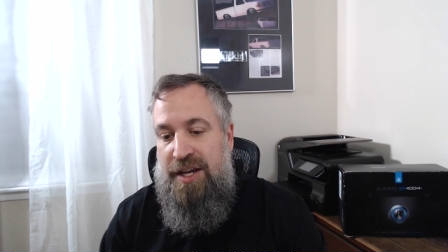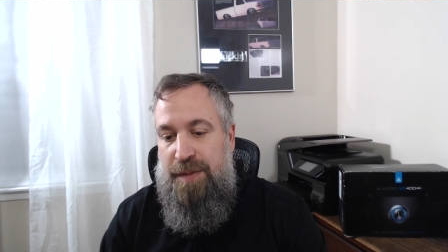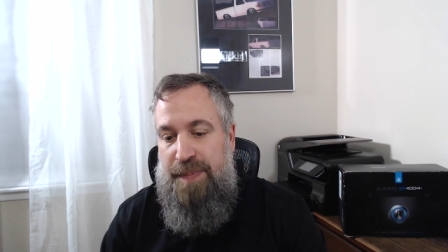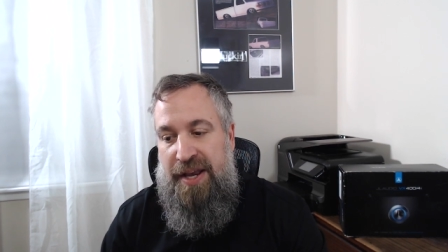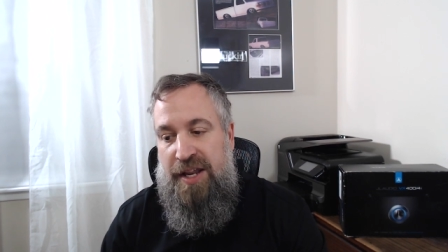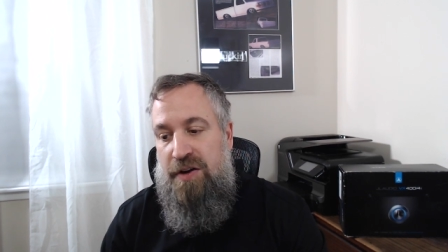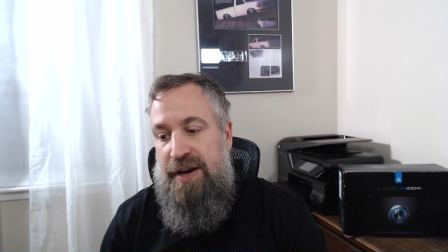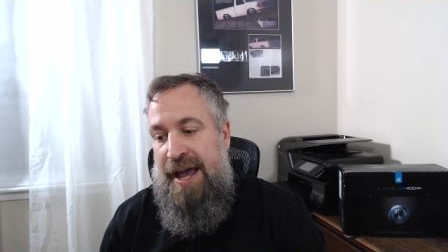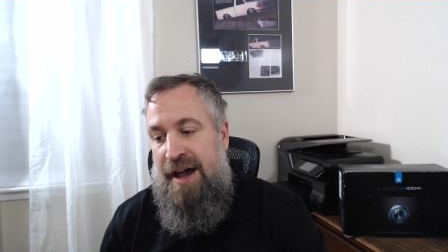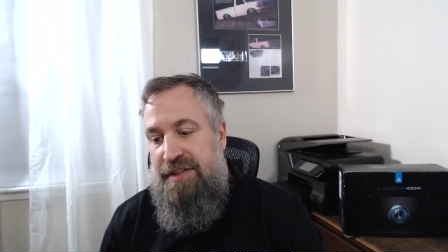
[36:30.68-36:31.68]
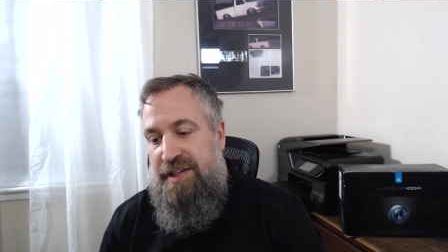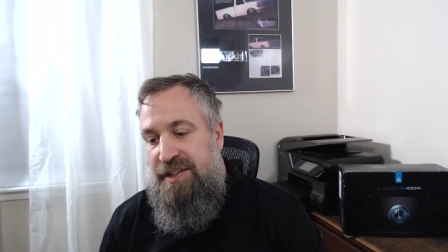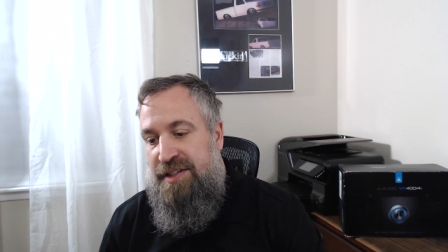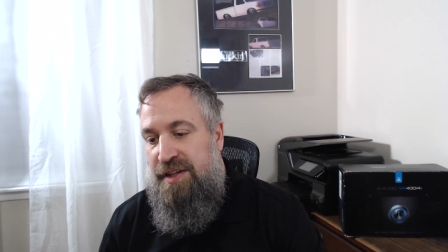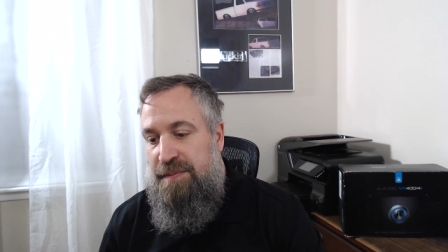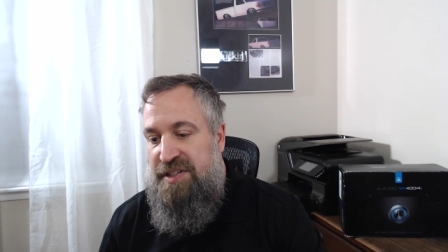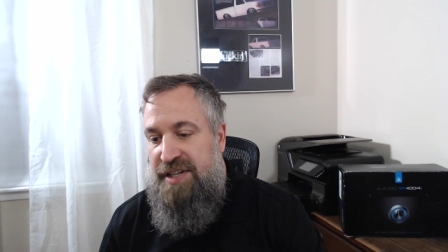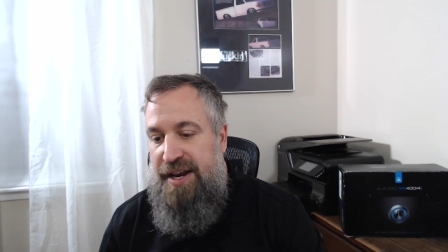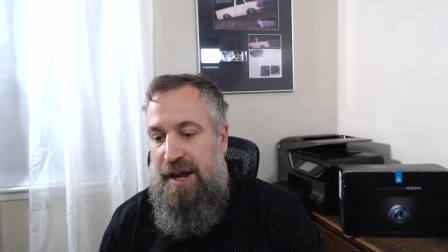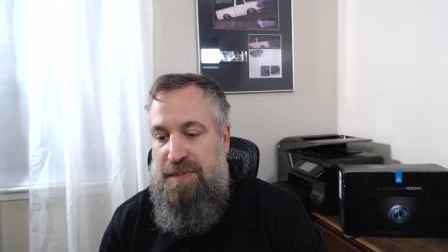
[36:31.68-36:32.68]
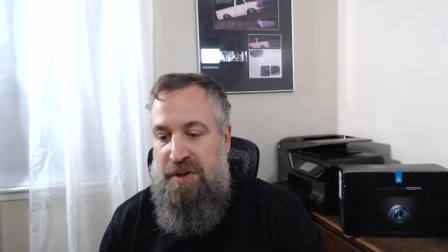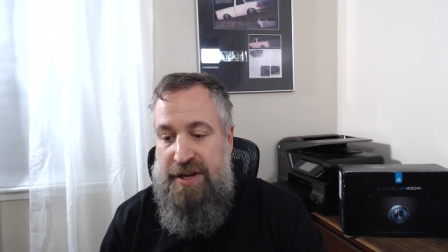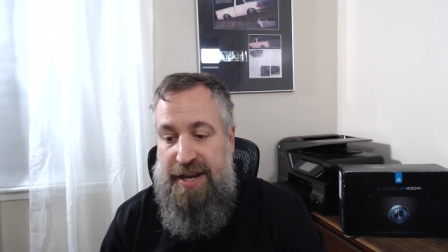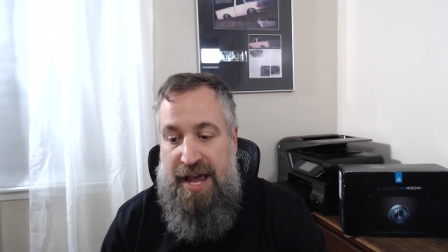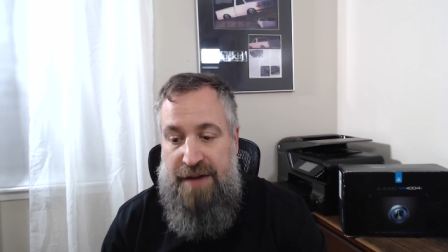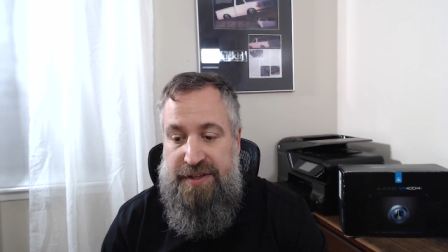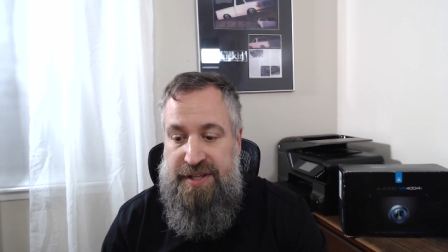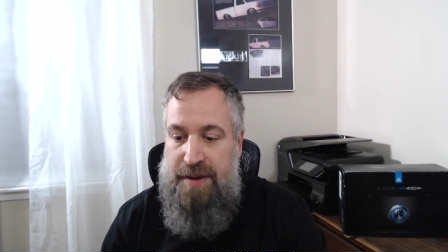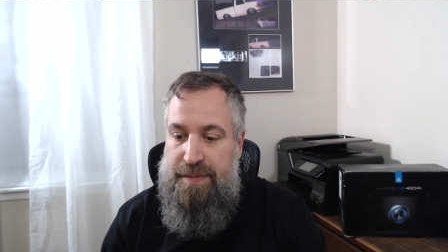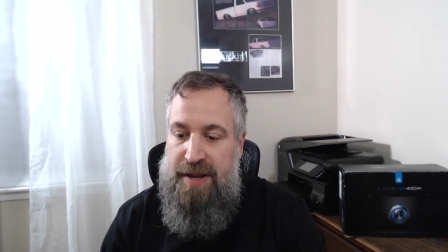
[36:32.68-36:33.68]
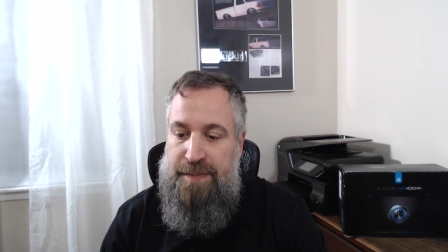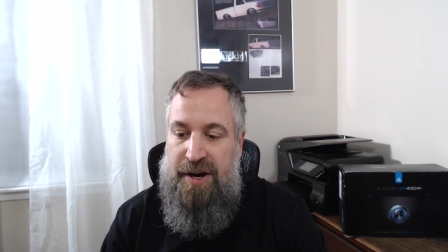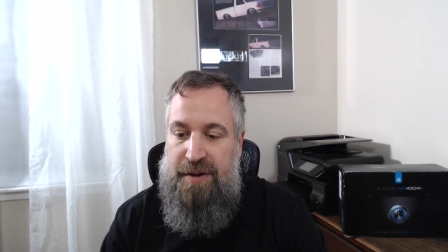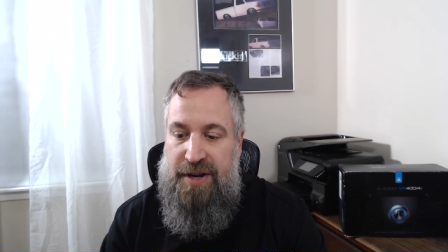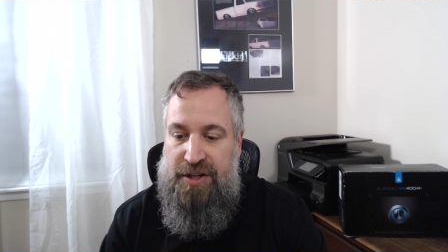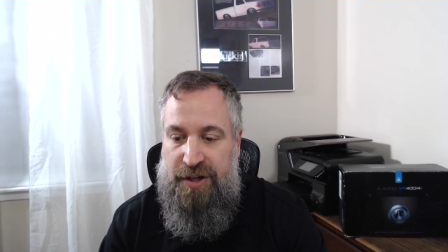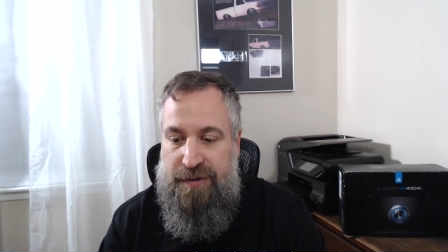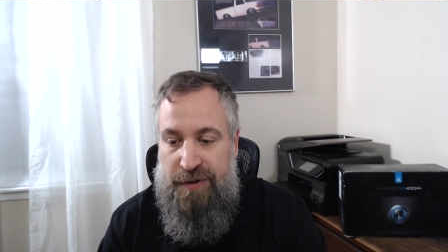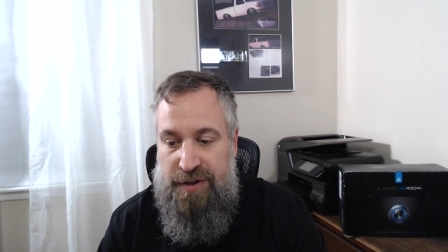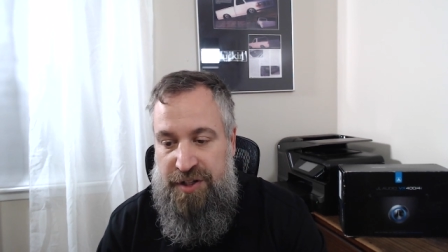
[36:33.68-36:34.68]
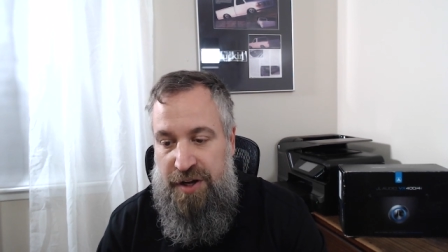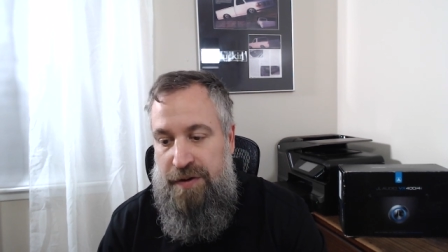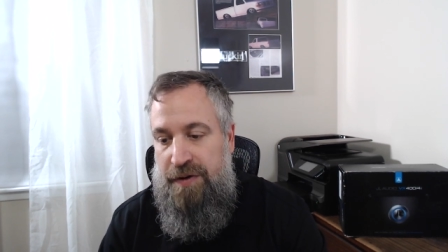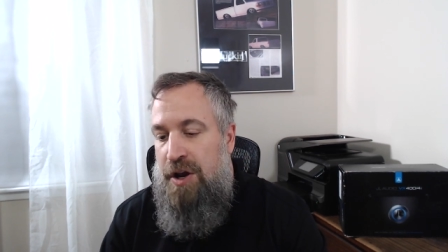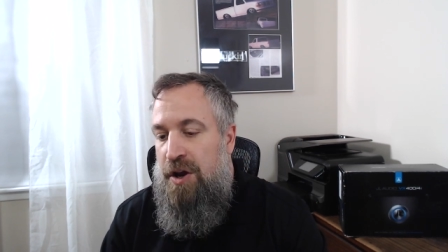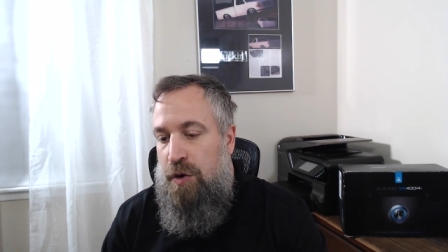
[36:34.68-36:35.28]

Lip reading: Depending on how the system's set up, you could have a 10-band parametric for a zone,